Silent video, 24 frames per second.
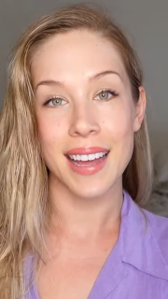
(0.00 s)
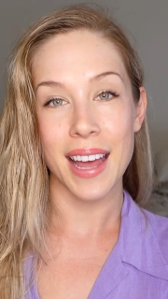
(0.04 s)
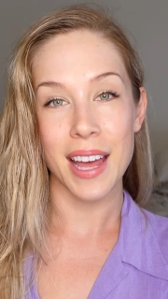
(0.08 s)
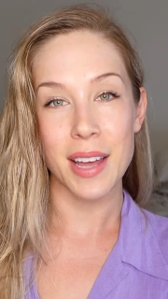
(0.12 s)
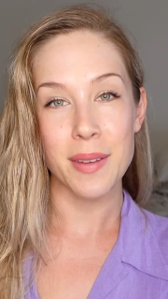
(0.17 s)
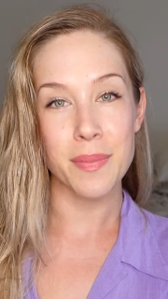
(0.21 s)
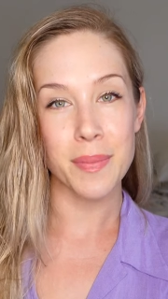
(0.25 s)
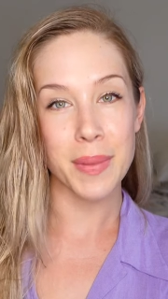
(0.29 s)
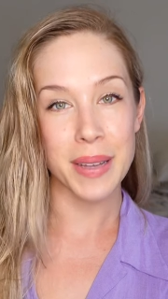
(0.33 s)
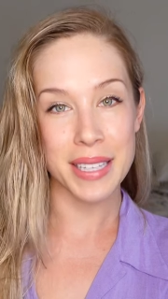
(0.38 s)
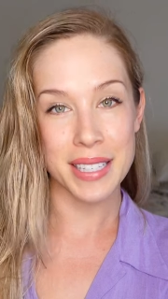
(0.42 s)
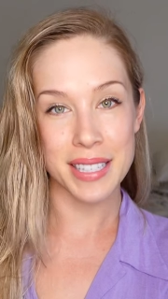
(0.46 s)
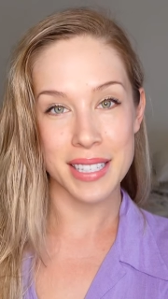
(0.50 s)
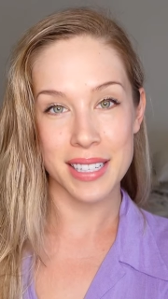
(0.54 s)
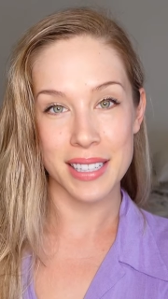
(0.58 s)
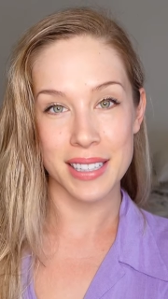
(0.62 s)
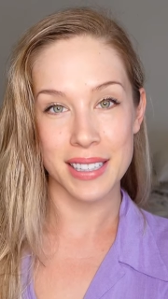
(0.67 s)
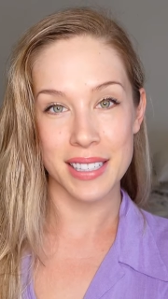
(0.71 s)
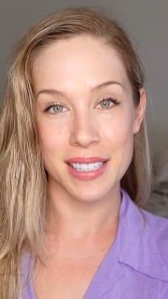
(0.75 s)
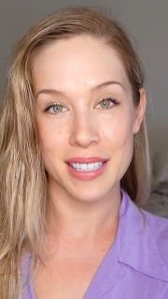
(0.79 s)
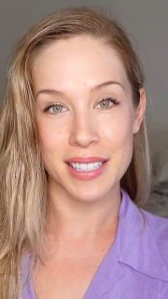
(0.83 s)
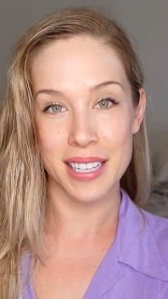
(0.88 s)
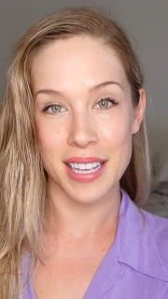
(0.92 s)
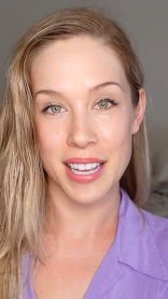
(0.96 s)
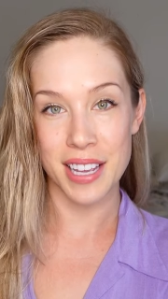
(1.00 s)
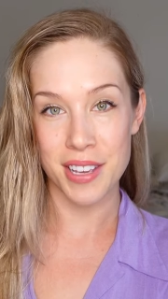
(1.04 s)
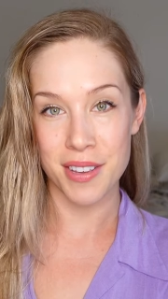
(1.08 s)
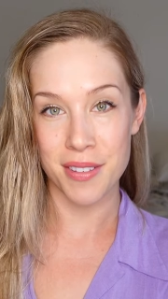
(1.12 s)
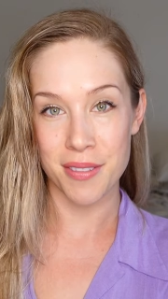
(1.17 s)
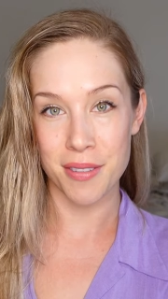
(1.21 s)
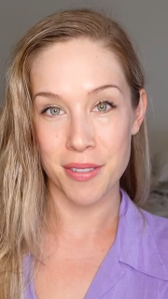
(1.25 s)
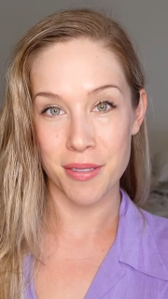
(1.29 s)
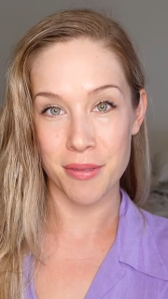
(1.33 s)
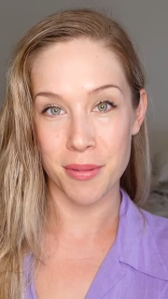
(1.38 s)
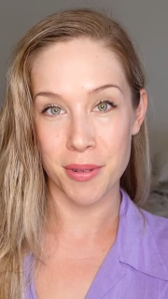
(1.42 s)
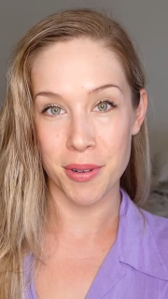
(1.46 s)
and basically take
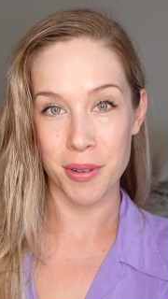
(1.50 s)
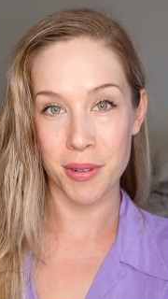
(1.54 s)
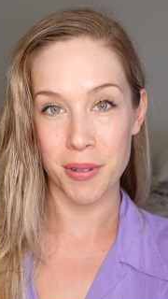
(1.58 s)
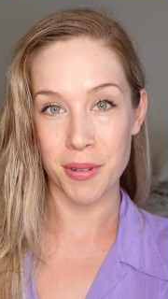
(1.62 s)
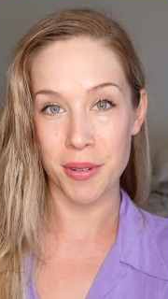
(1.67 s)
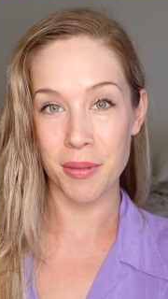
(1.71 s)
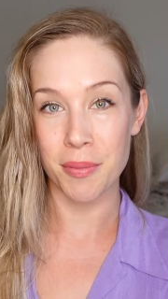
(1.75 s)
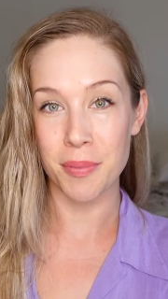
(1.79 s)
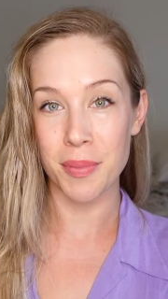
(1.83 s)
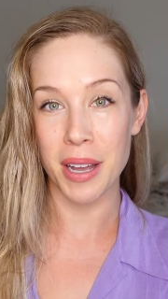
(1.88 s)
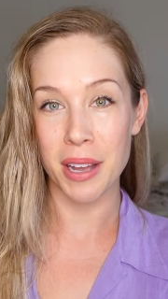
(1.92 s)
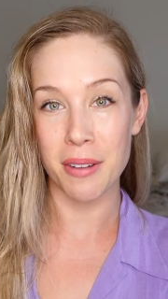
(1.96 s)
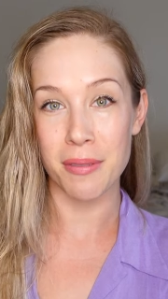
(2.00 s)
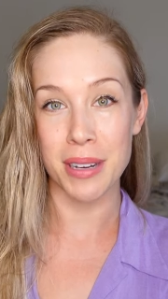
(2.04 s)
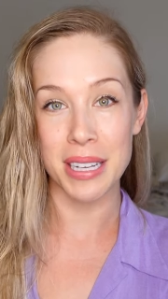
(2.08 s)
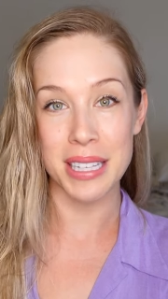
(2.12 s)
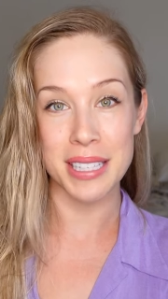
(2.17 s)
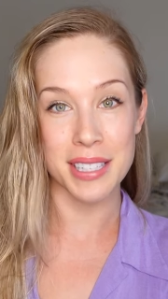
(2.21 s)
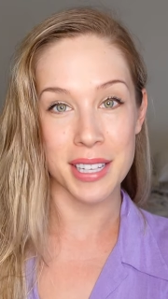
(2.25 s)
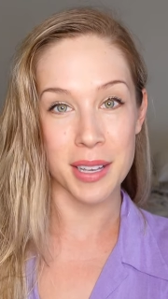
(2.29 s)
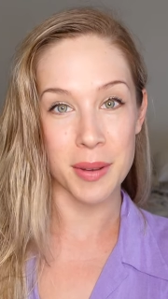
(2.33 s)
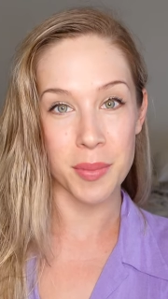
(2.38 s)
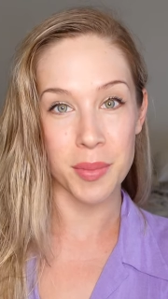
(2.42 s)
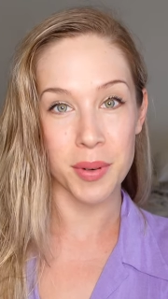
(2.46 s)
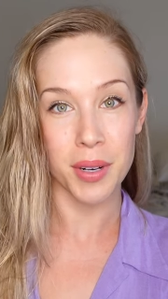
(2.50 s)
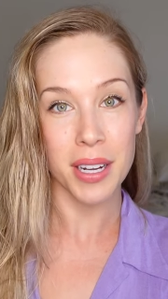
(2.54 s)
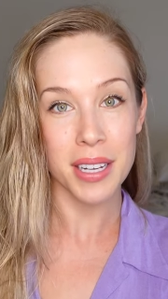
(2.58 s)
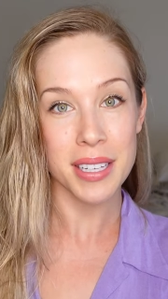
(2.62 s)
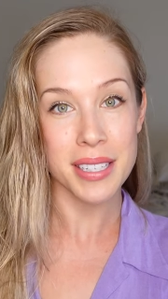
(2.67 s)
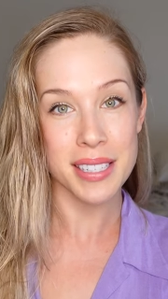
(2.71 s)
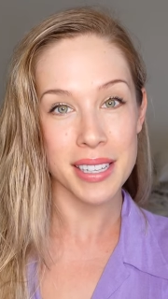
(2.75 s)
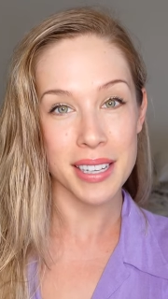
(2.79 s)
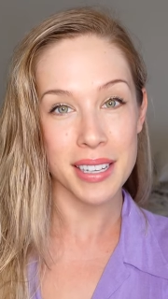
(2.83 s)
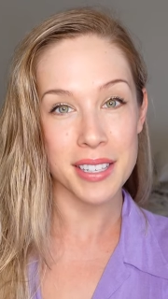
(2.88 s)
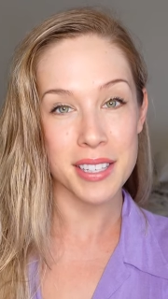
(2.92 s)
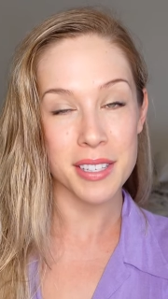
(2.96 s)
you through my wet set
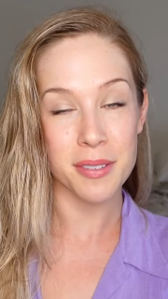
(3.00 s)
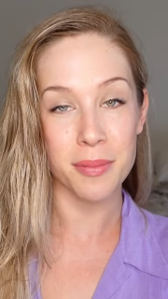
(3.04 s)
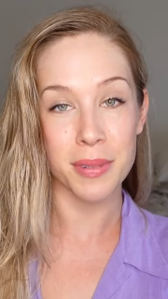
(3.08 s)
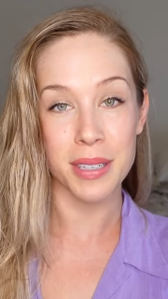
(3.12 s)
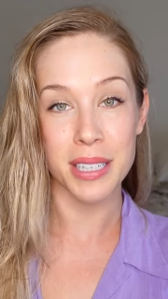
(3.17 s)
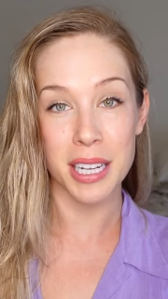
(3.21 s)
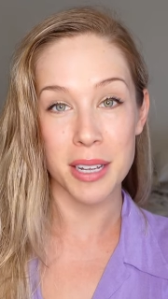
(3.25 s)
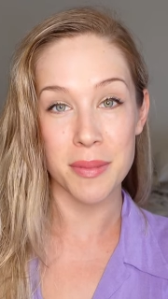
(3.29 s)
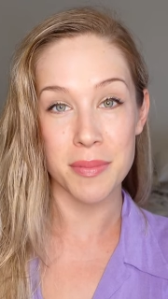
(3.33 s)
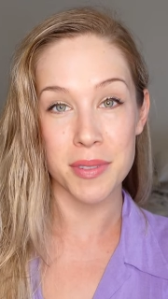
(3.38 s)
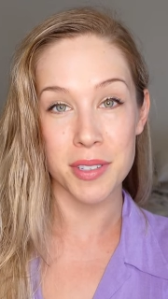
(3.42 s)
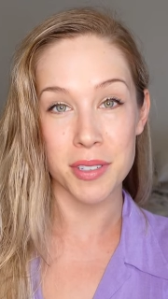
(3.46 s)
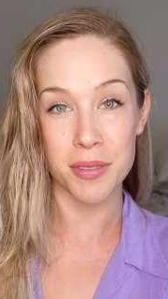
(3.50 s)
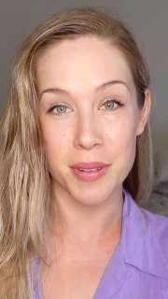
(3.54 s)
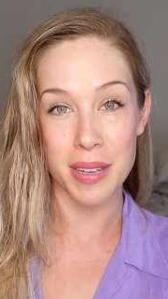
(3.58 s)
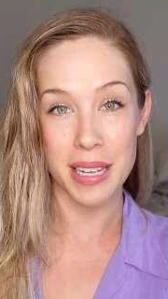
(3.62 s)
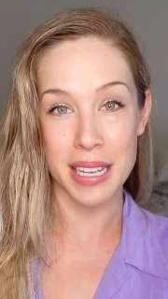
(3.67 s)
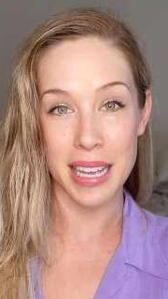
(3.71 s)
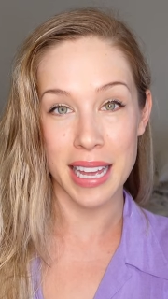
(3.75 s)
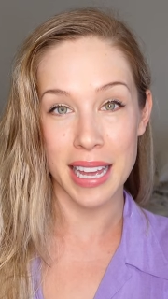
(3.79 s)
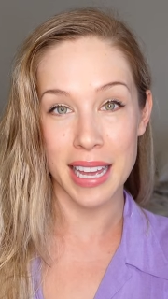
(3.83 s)
process when I'm doing